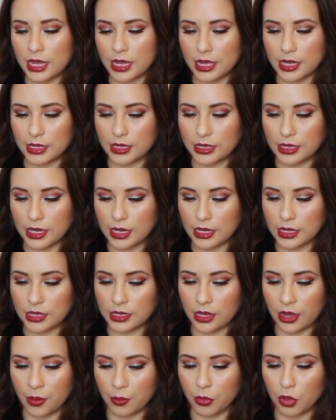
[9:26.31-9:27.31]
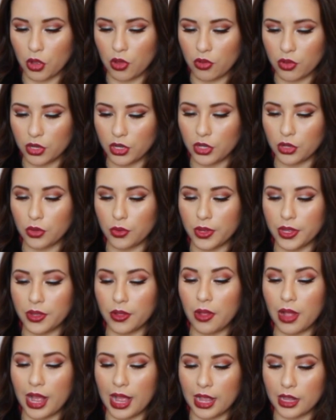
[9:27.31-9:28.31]
It says coconut
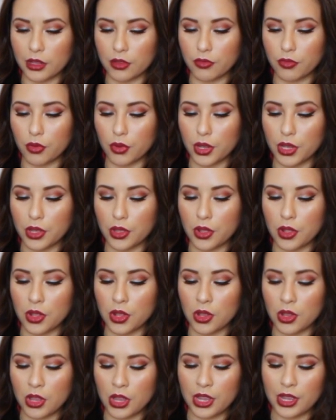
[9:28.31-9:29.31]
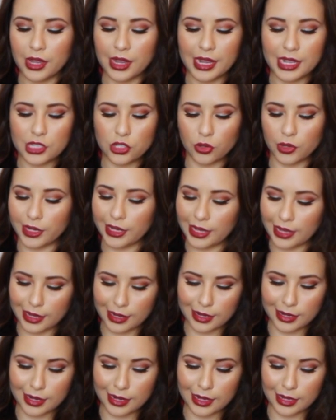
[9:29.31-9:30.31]
oil, olive oil, it's
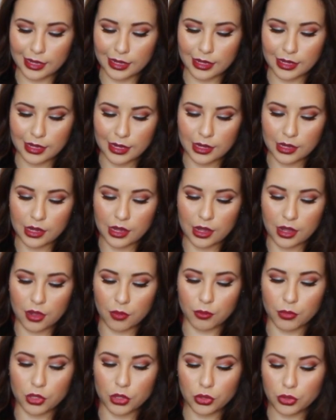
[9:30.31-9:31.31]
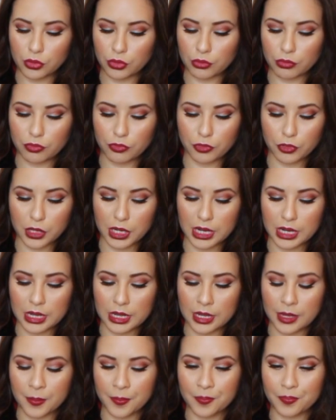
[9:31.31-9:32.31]
organic,
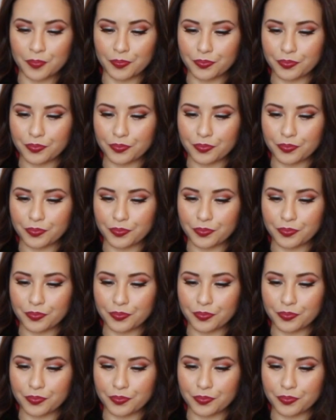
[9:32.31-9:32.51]
gluten-free.